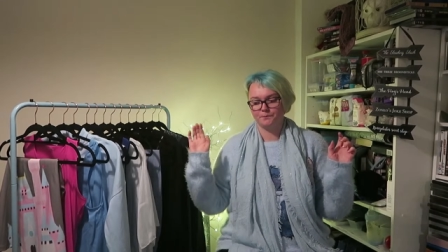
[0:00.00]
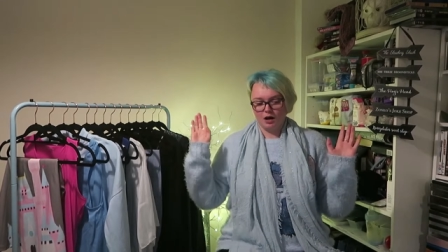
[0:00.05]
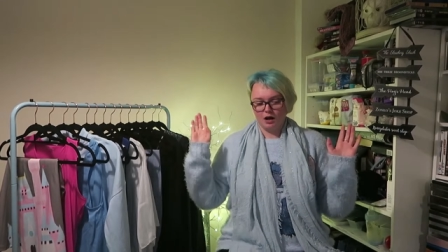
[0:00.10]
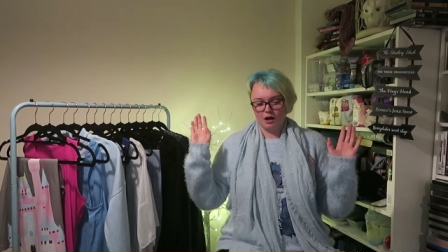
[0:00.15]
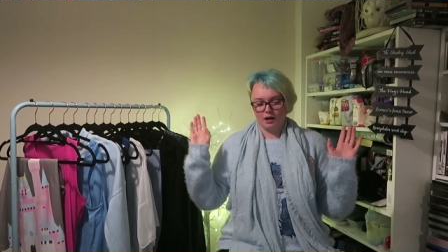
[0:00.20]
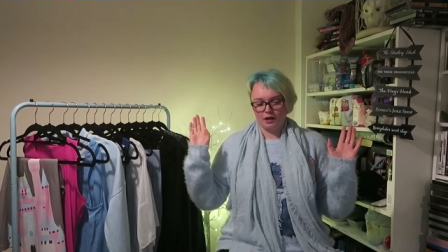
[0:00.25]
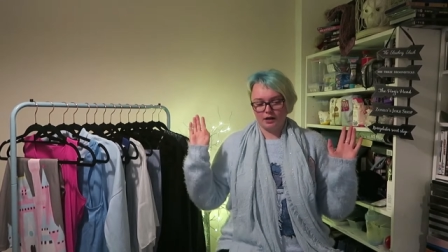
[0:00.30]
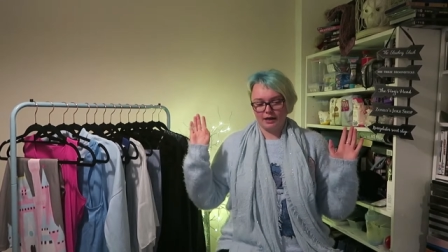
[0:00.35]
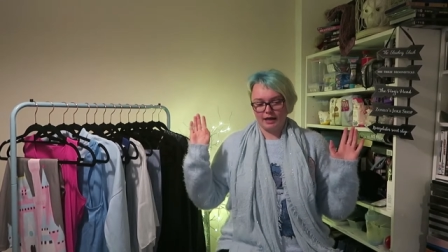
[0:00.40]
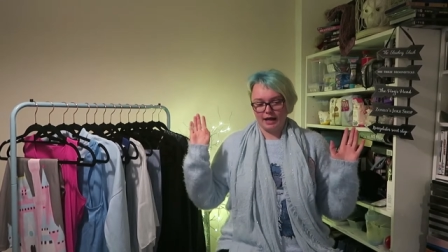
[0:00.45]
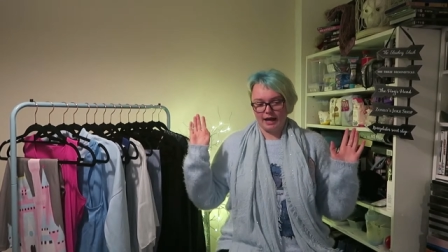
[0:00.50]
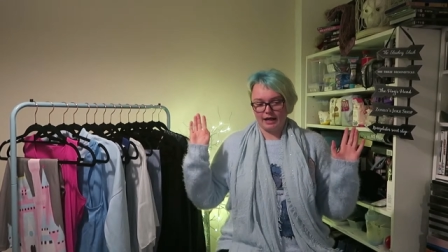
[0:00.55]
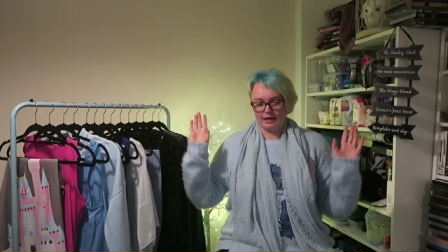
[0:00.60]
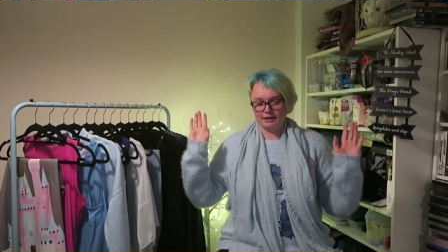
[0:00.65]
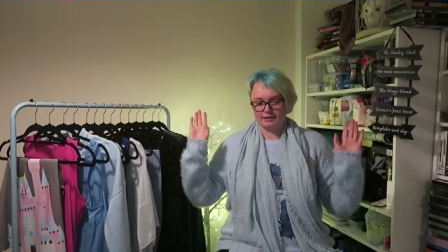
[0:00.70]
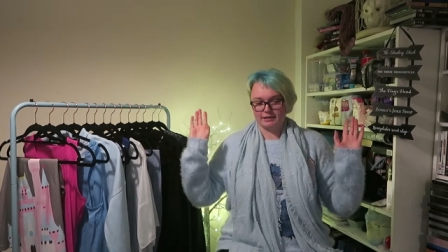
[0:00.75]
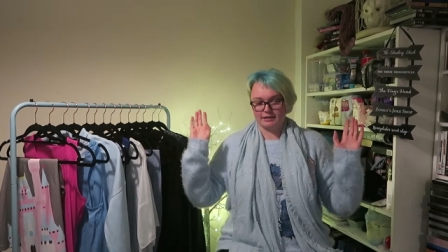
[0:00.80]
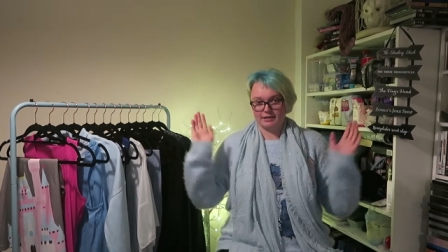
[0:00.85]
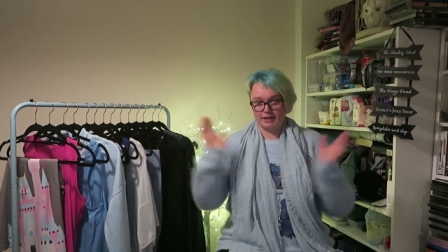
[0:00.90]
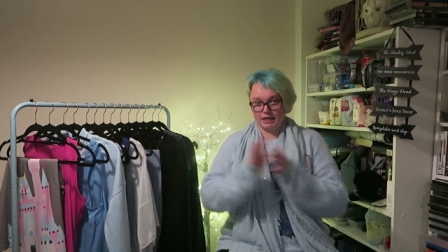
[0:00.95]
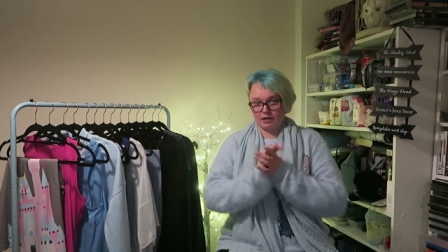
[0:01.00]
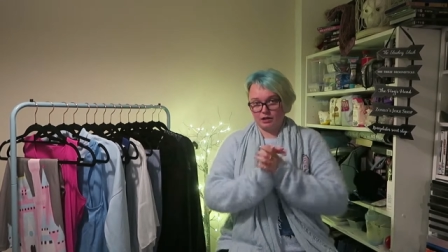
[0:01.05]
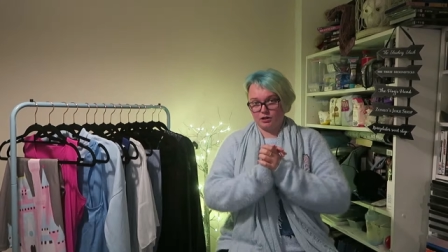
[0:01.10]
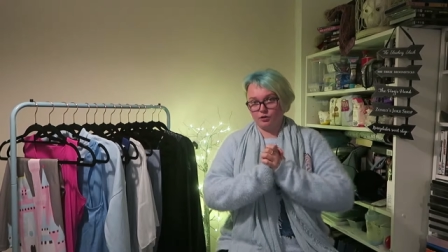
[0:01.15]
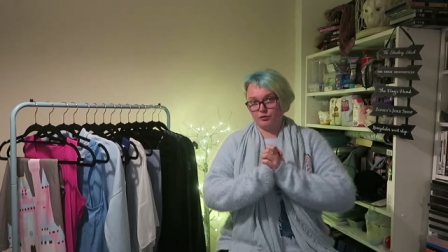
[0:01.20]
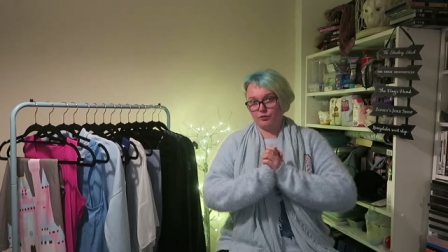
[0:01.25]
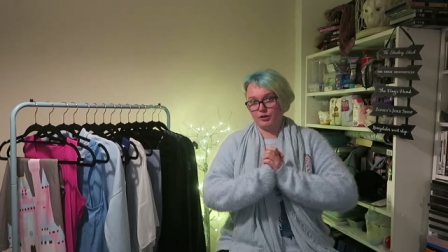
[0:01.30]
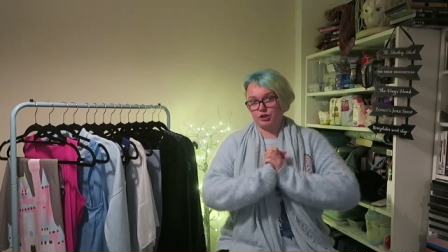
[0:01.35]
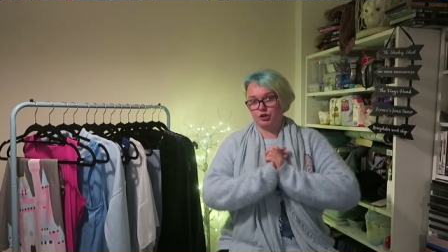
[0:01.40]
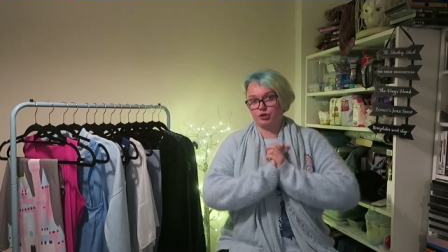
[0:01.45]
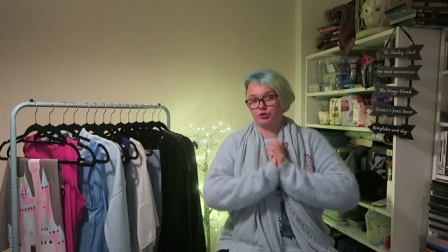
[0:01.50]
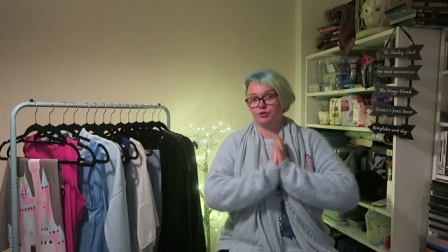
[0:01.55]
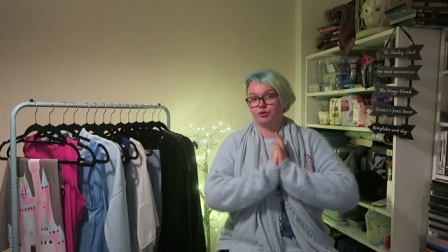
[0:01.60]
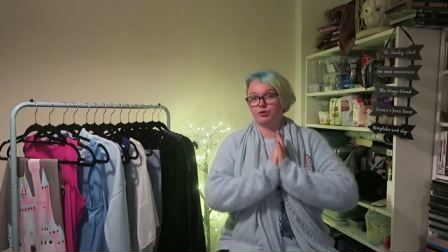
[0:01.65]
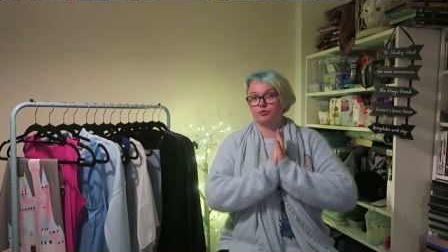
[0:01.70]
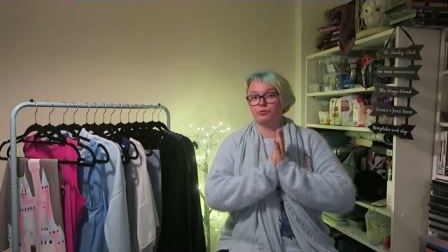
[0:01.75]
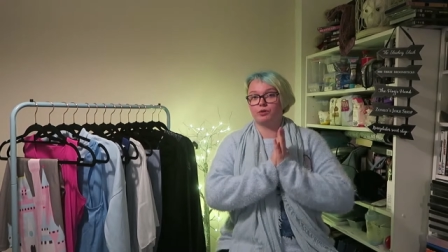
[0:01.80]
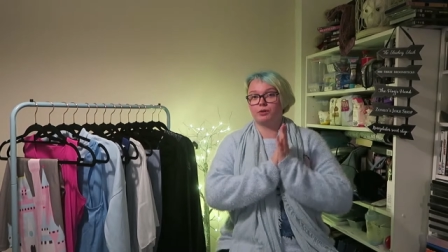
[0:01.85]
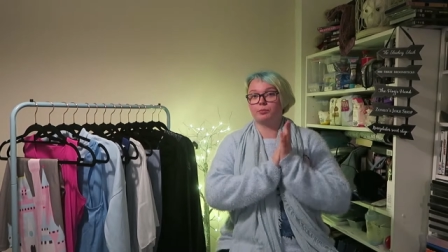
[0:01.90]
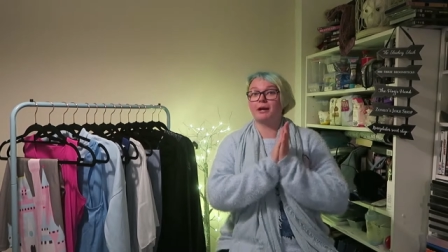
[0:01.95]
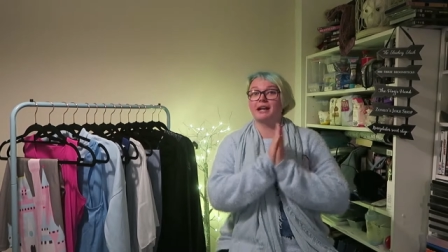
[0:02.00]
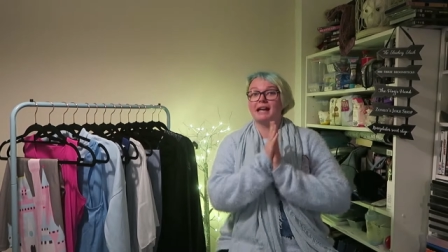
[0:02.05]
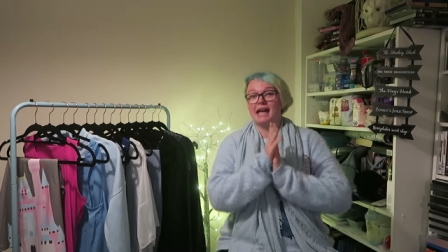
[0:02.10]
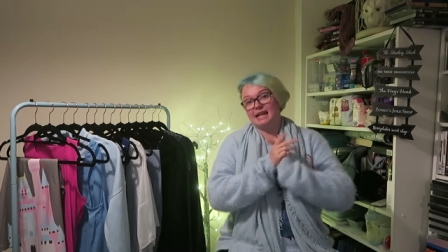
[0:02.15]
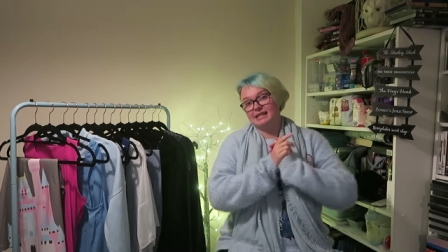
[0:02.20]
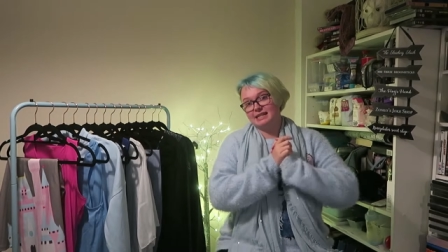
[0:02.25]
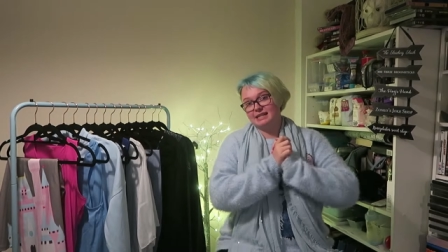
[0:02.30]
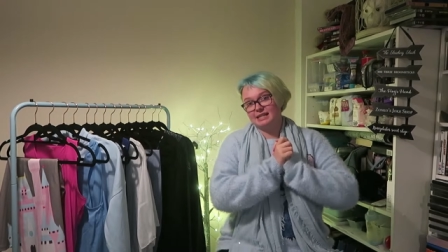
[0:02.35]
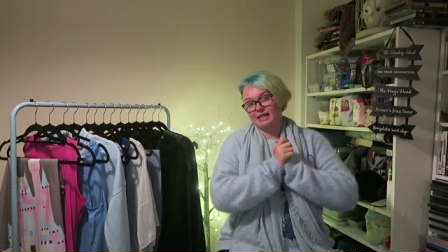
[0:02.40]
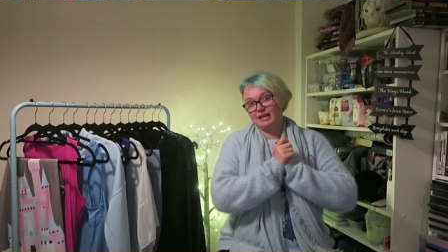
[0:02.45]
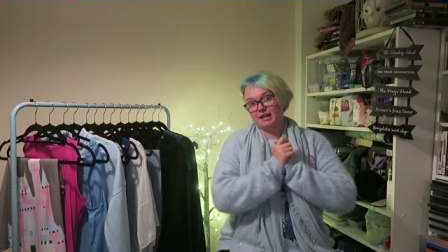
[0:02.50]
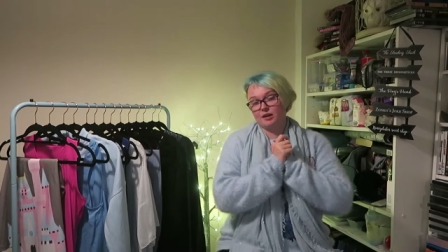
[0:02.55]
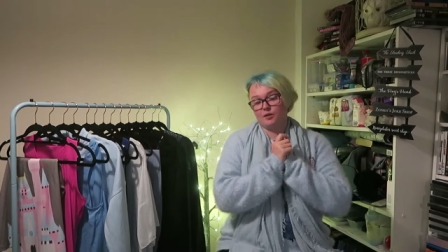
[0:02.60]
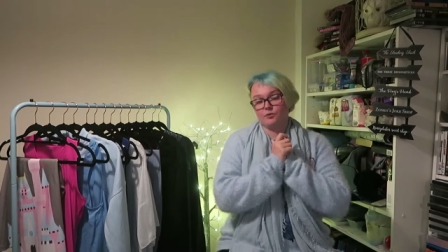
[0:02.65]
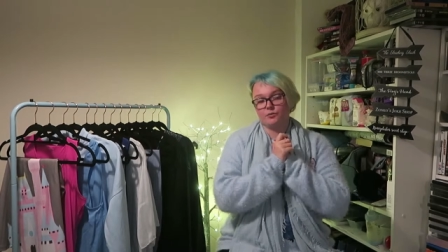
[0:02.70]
I had technical issues with my editing,